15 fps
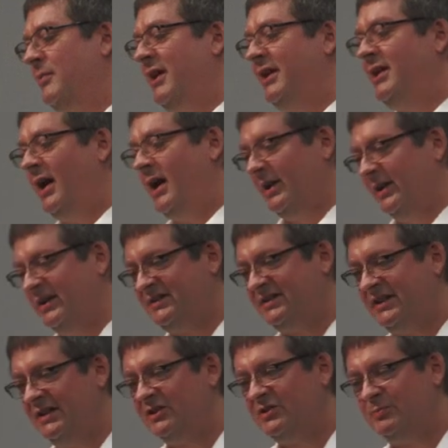of my colleagues,
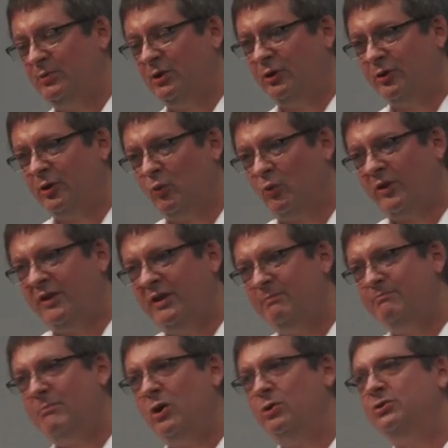Kent Spillner, one of the
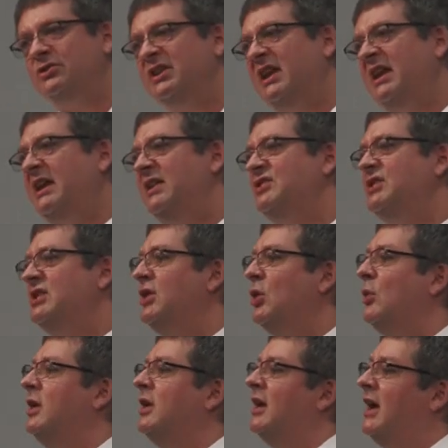most
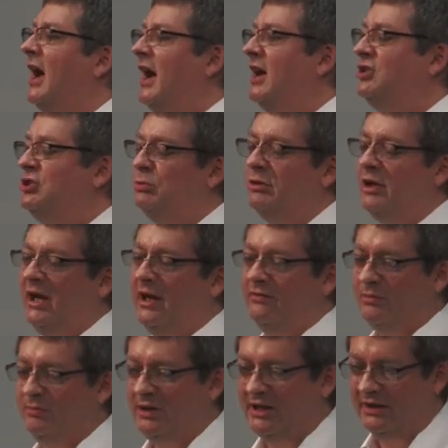easygoing guys you will
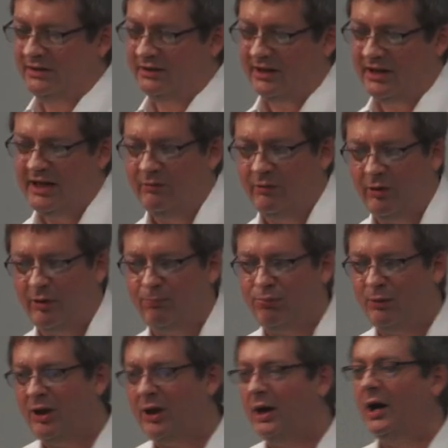ever meet. And he wrote a
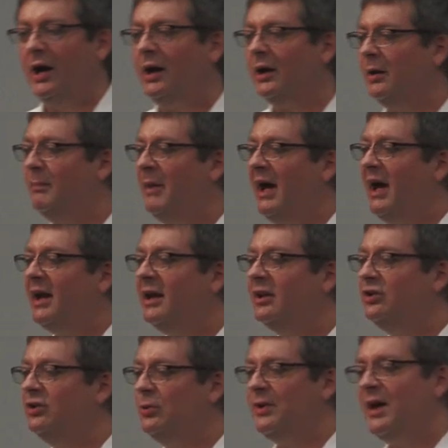blog back
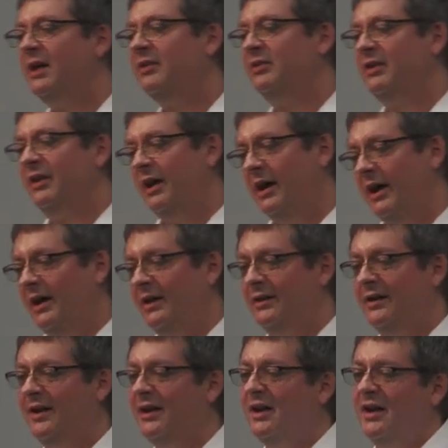in
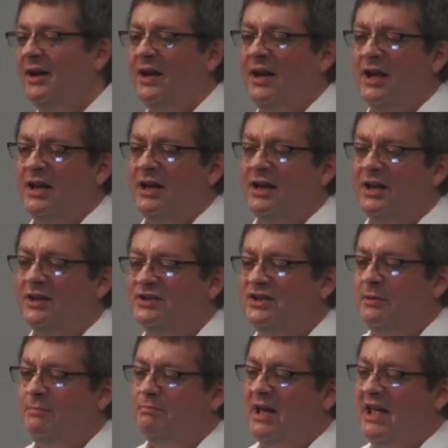2009 that
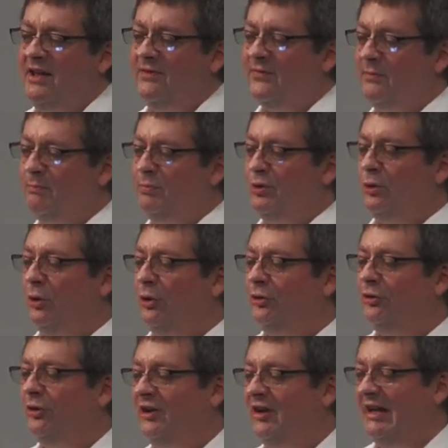said Maven
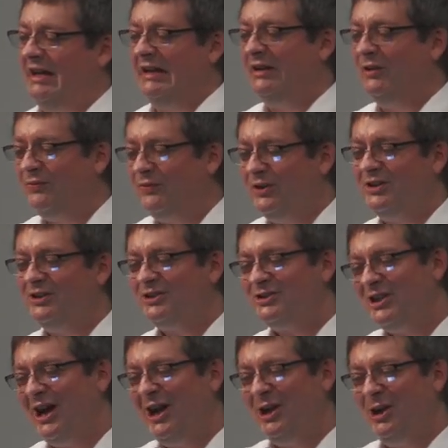bills are an infinite
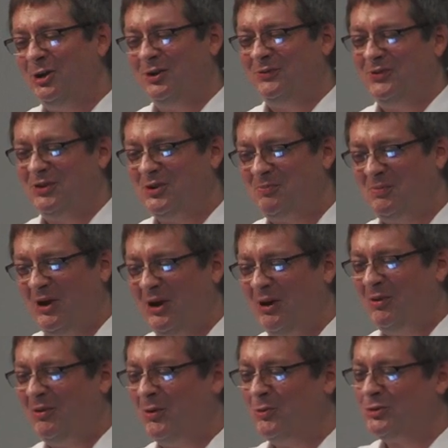cycle of
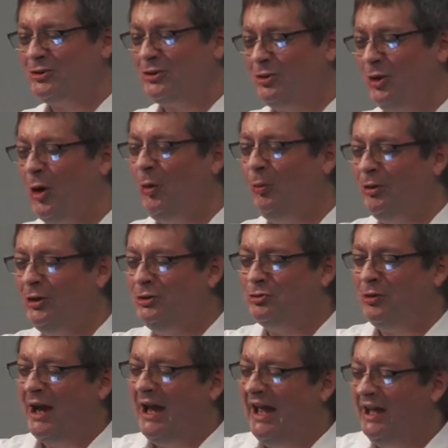despair that will slowly
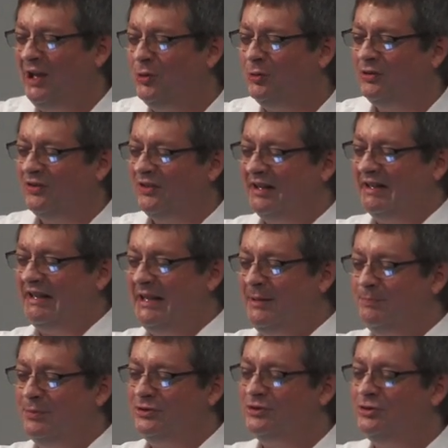drag you into the
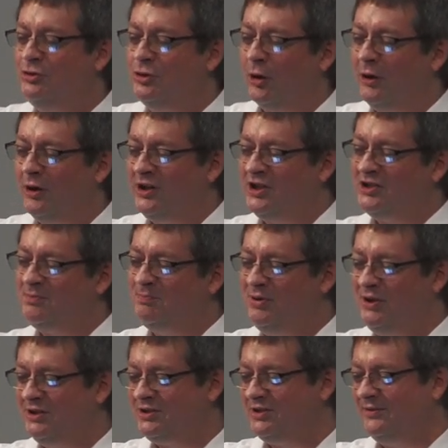deepest, darkest
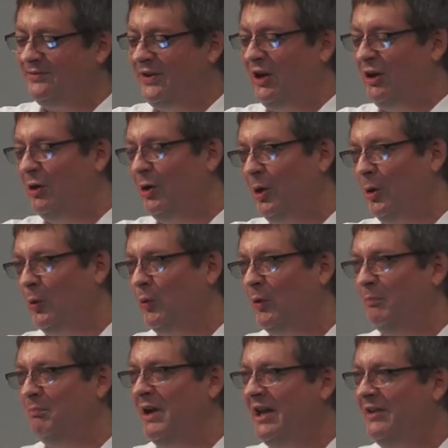pits of hell where
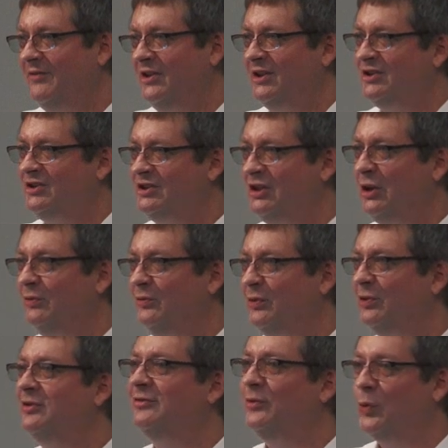Maven itself
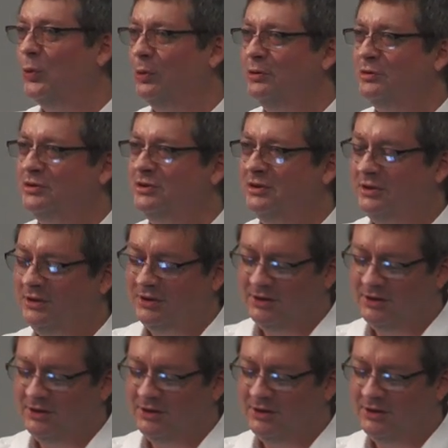was forged.